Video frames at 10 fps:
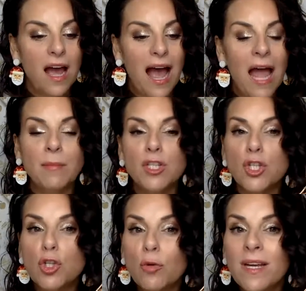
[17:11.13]
I'm
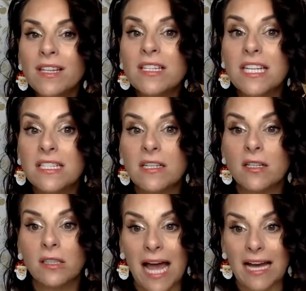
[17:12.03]
assuming this isn't
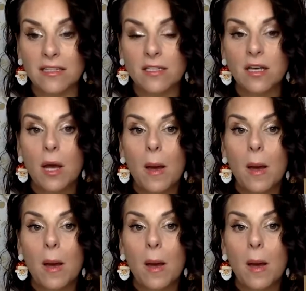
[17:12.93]
glass,